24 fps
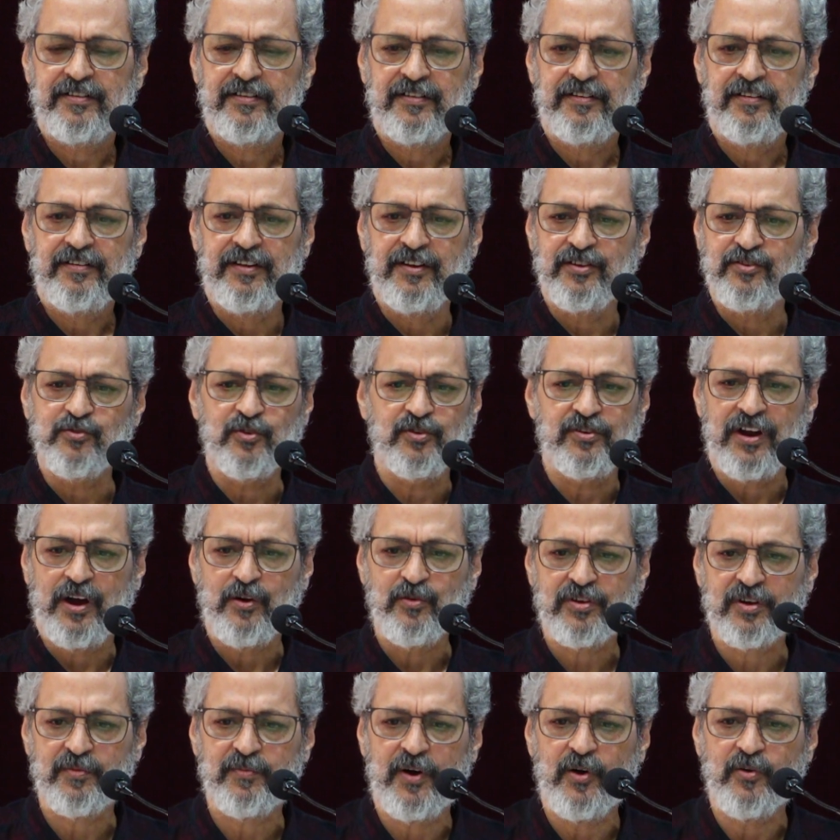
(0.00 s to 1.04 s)
There is no
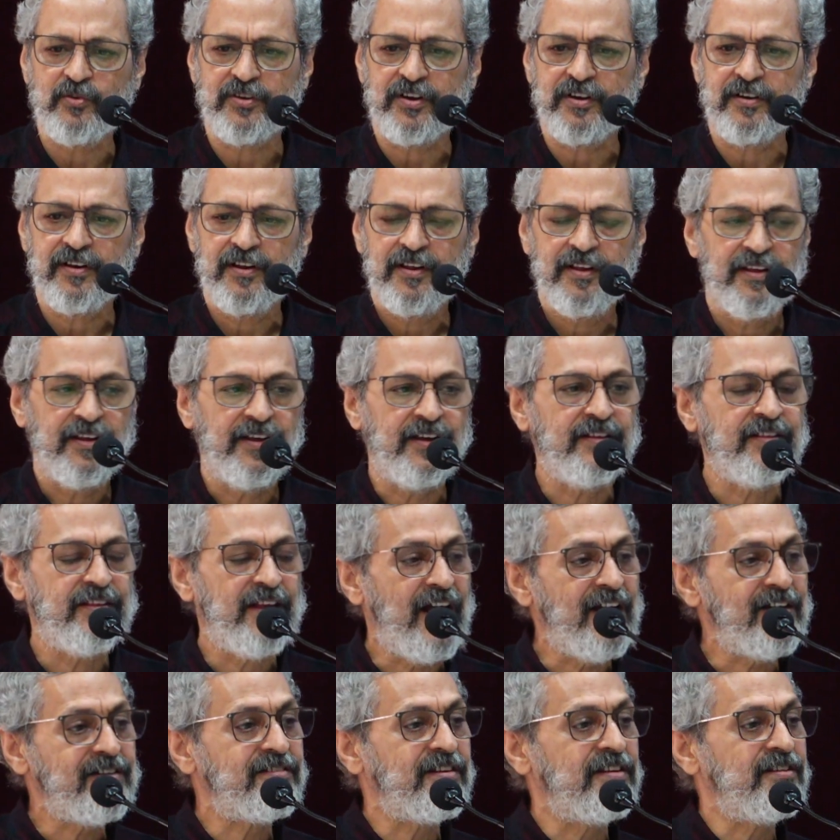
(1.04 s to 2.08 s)
doubt about it. In
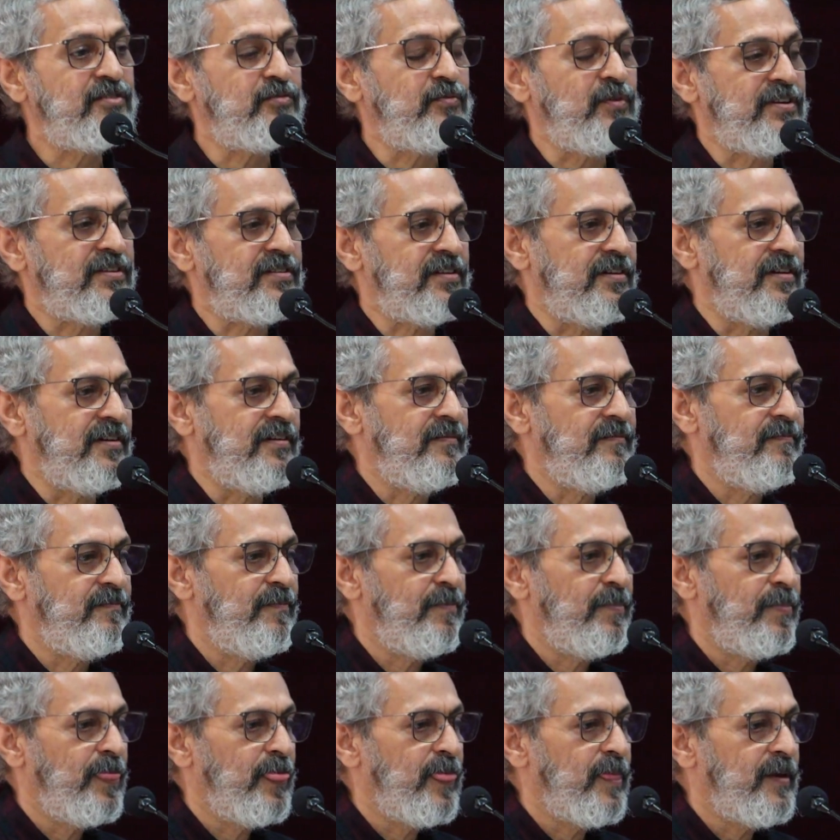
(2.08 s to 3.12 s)
that situation,
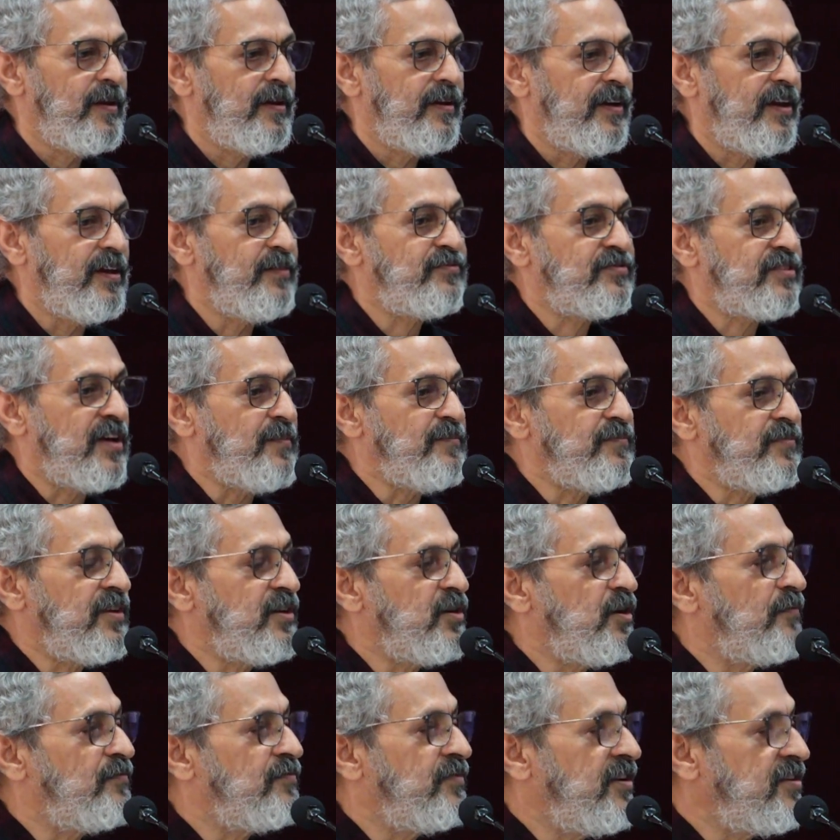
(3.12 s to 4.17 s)
if something
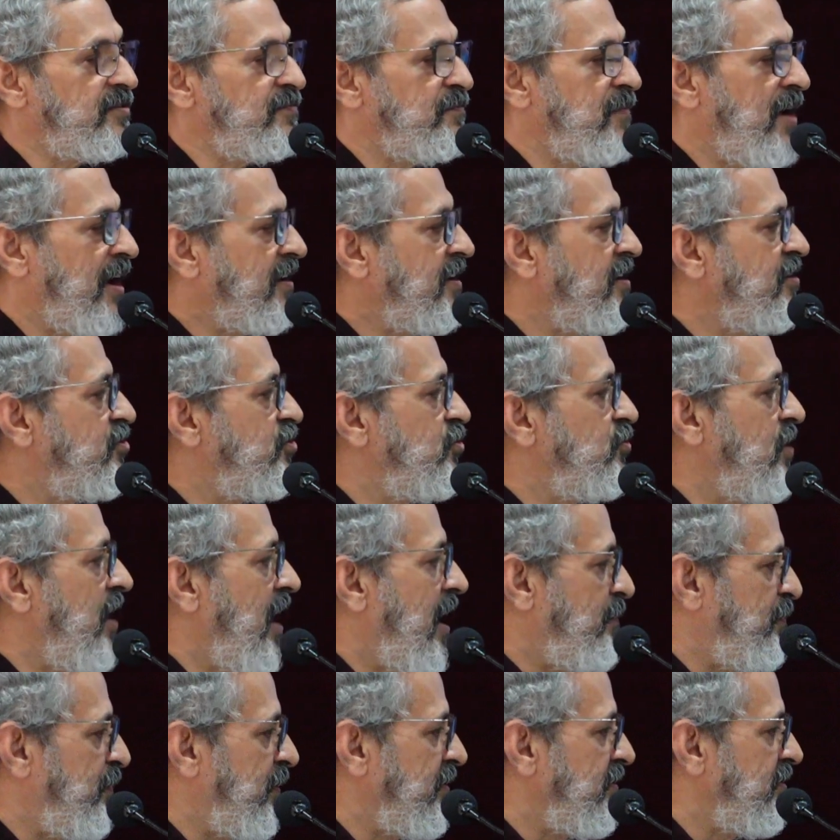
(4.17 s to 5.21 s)
of this magnitude
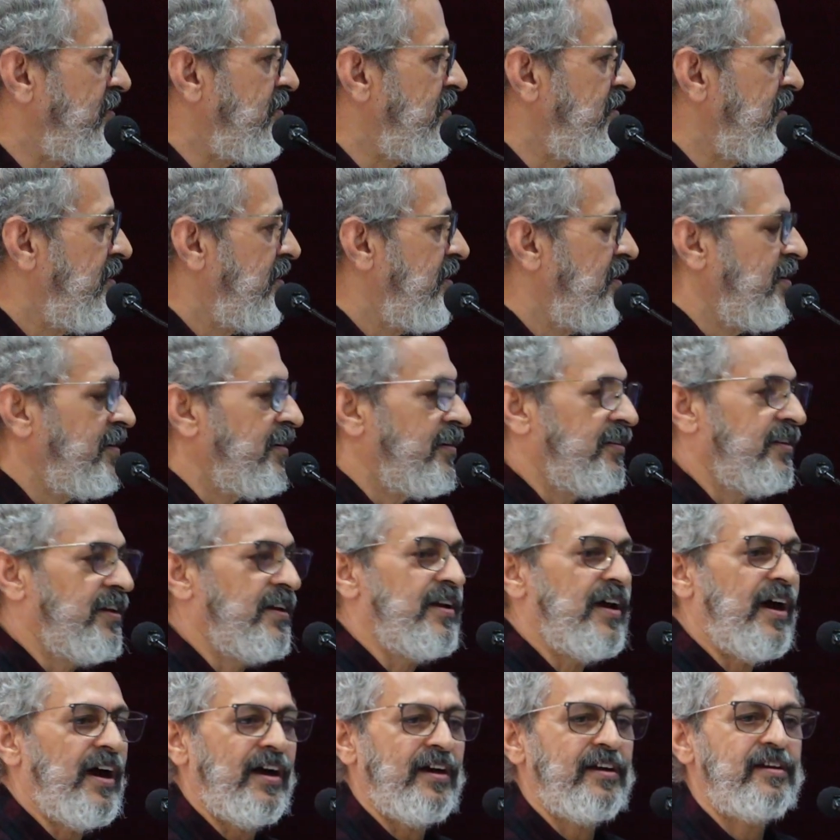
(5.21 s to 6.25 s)
happens,
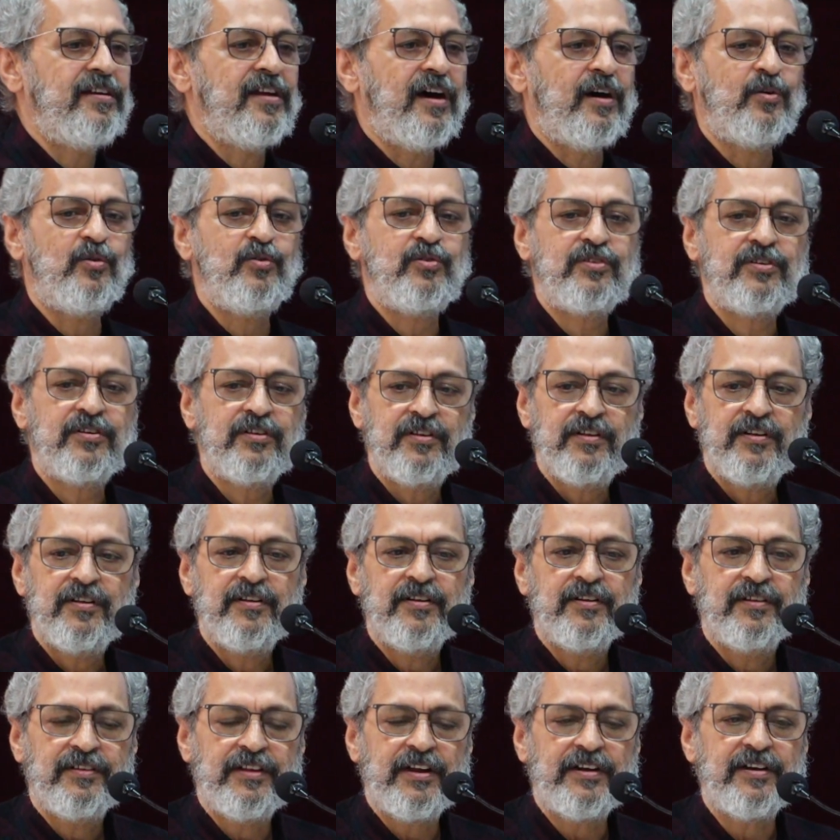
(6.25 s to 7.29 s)
then I doubt
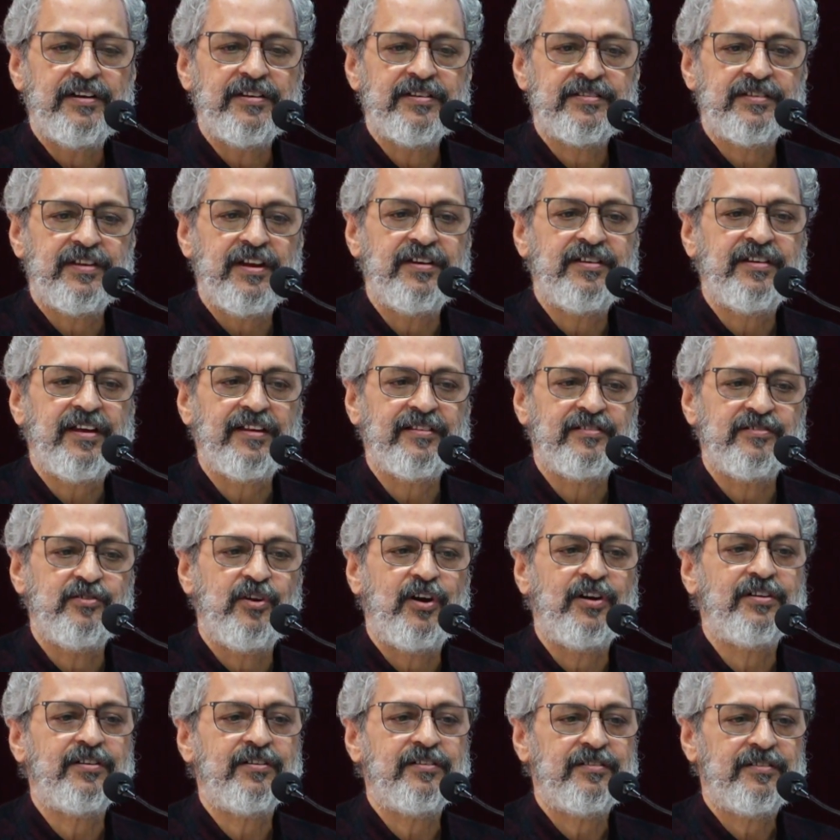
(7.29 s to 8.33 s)
that a state has
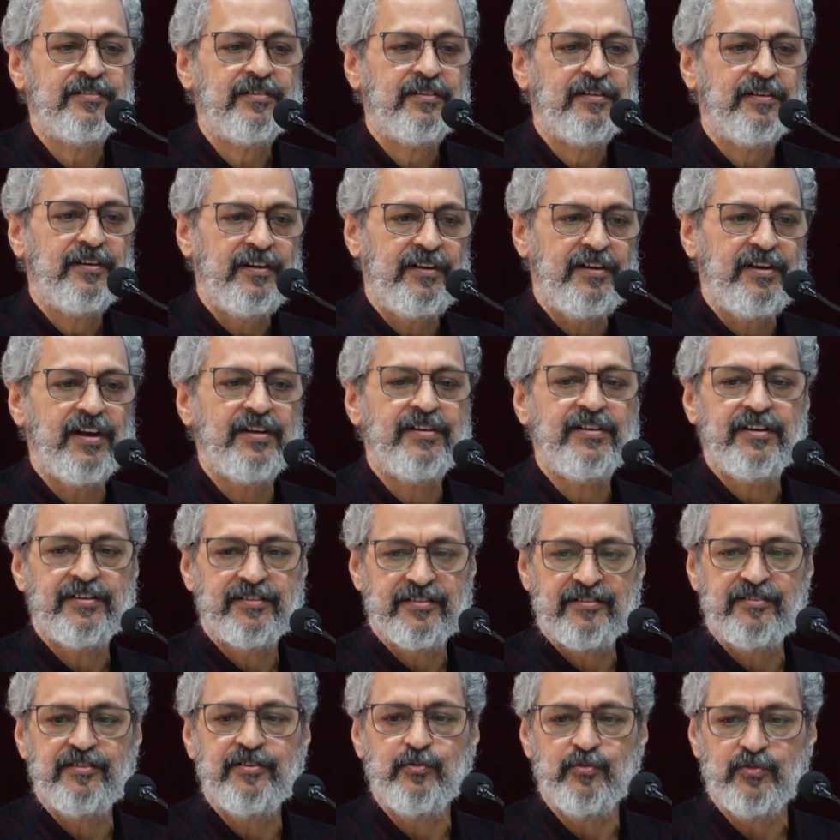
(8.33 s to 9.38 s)
not done
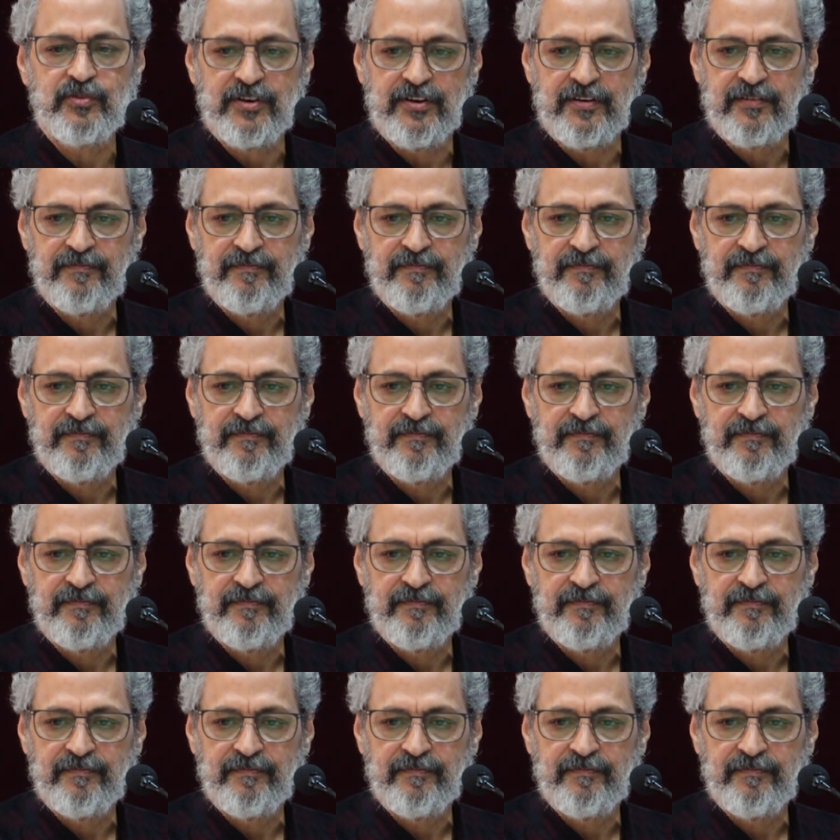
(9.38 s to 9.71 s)
its duty.